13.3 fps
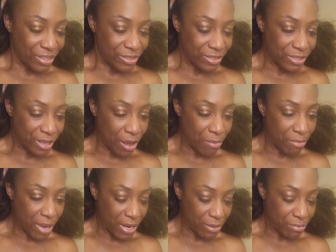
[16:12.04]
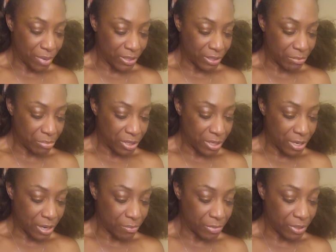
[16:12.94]
Somebody about to
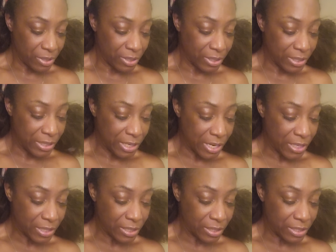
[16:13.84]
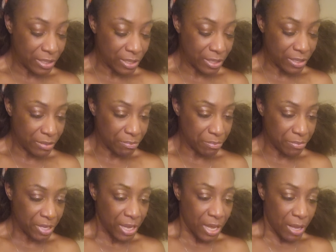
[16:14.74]
become addicted to this
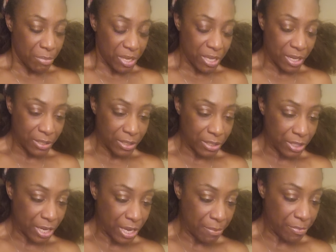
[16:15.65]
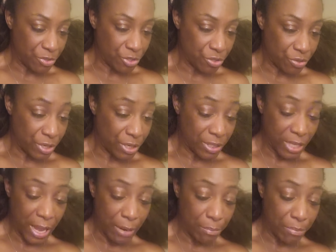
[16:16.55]
because this chemistry is
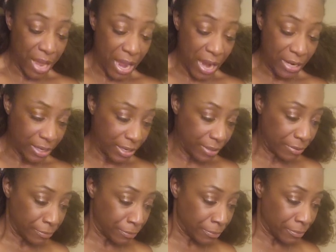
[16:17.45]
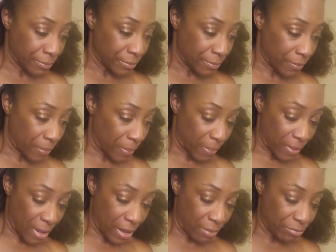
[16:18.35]
like magnet.
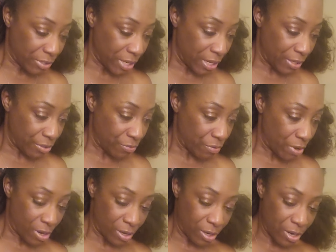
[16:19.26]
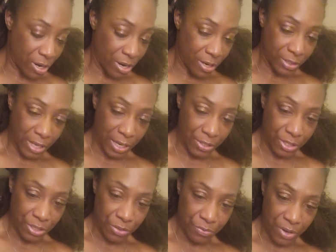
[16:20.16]
I'm telling you, all the cards I
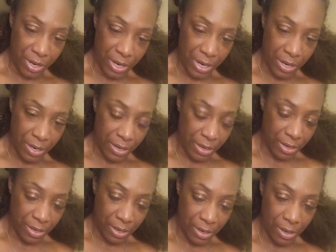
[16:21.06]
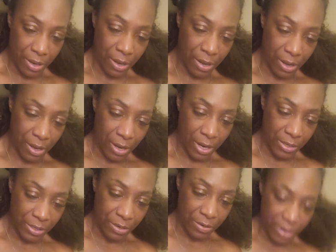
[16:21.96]
just read. Oh,
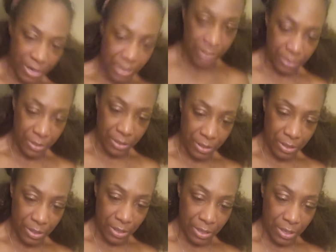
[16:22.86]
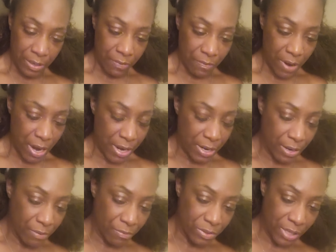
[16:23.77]
that's crazy. Right.
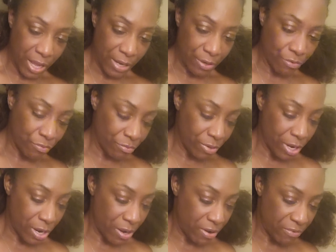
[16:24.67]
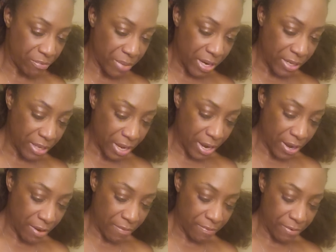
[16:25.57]
It was like new love, make the
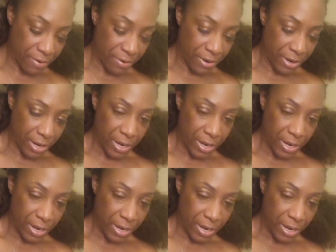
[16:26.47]
effort.